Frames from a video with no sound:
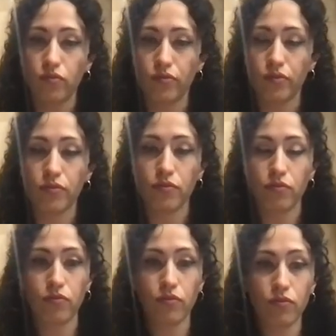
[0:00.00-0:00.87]

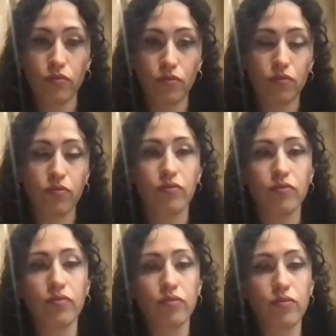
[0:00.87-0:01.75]

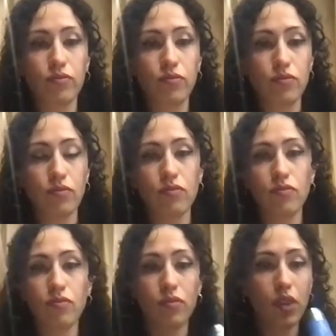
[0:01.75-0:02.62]

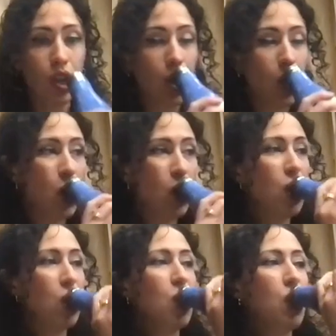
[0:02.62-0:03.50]

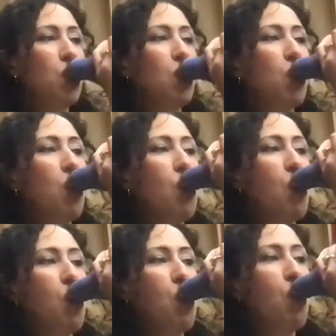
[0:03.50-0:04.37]

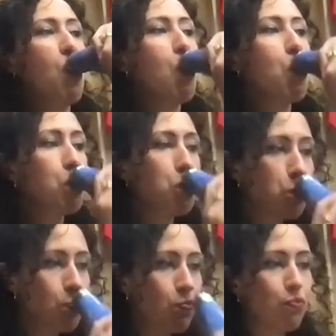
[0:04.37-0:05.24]

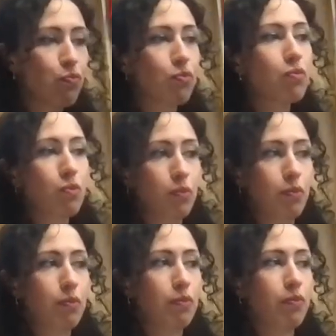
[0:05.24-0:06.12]

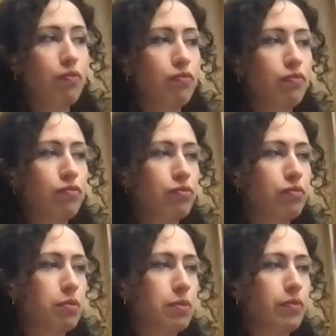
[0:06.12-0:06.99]

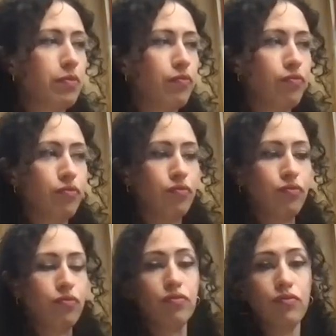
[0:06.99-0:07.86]

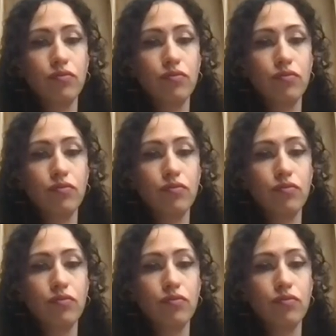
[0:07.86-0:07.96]
(silent)